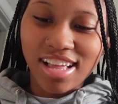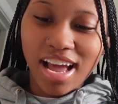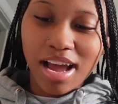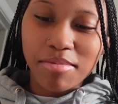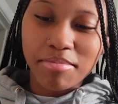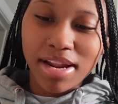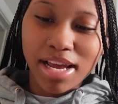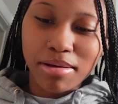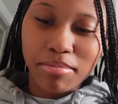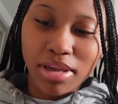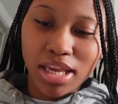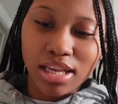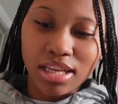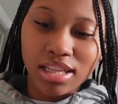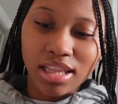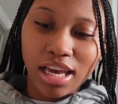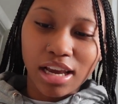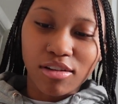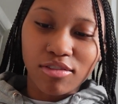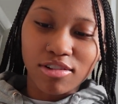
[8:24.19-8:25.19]
I'm not making,
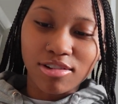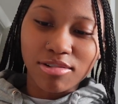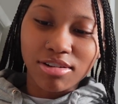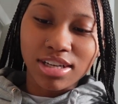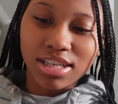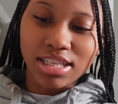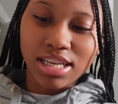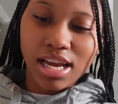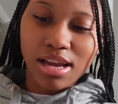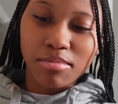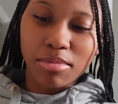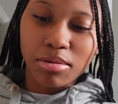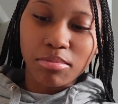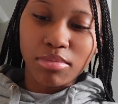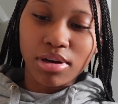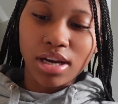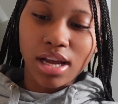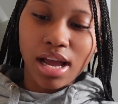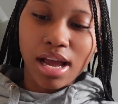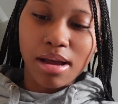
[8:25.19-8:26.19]
like, real good timing,
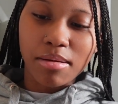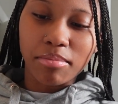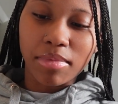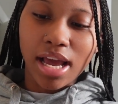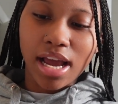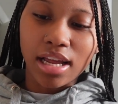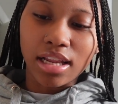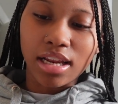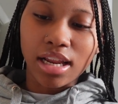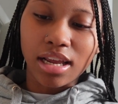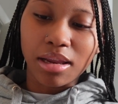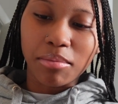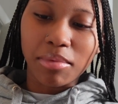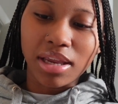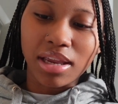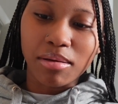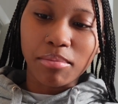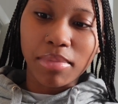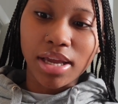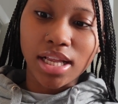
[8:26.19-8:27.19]
but I'm not, like,
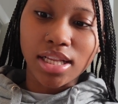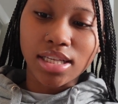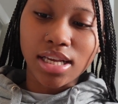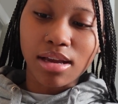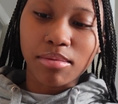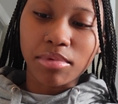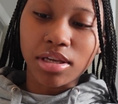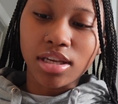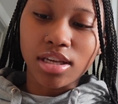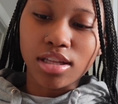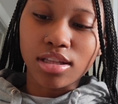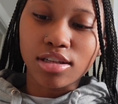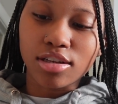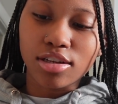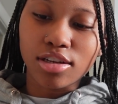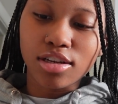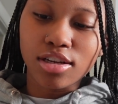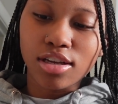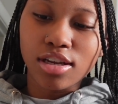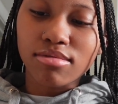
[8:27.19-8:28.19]
making bad timing
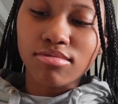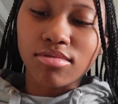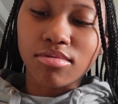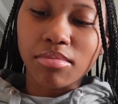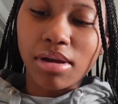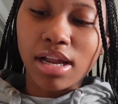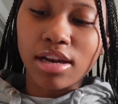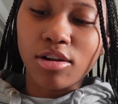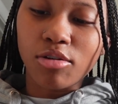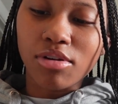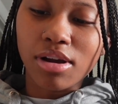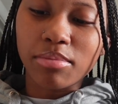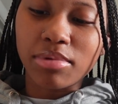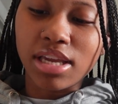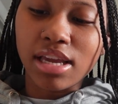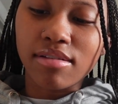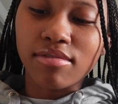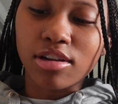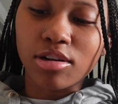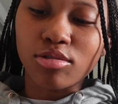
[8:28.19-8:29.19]
either. I know I be
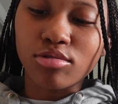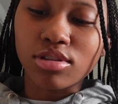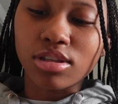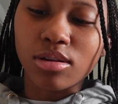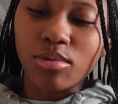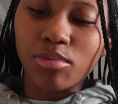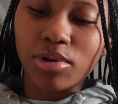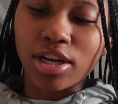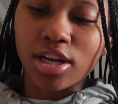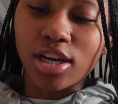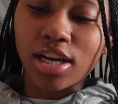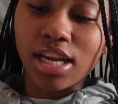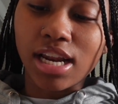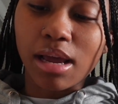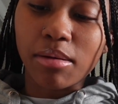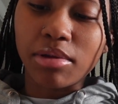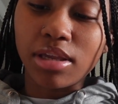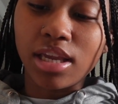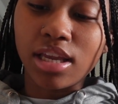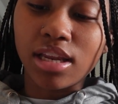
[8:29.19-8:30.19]
having to go somewhere and
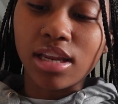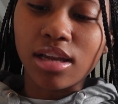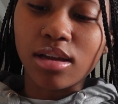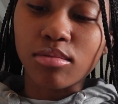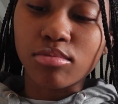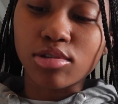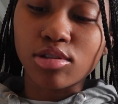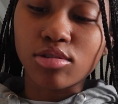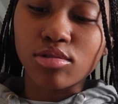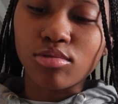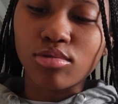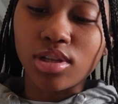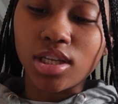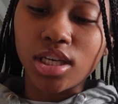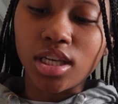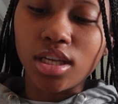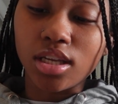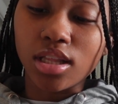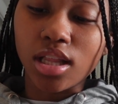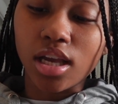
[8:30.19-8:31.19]
I be getting up so late.